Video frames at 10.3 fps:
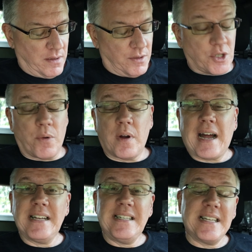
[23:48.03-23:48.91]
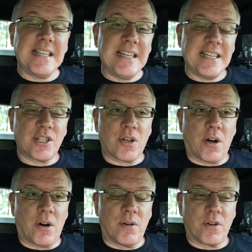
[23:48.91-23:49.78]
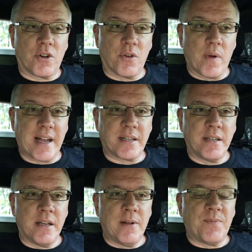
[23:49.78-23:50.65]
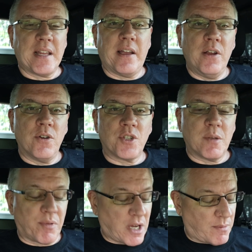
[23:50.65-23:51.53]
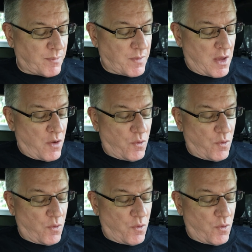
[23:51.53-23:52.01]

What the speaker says: So I did get his call correct. Now here's the problem.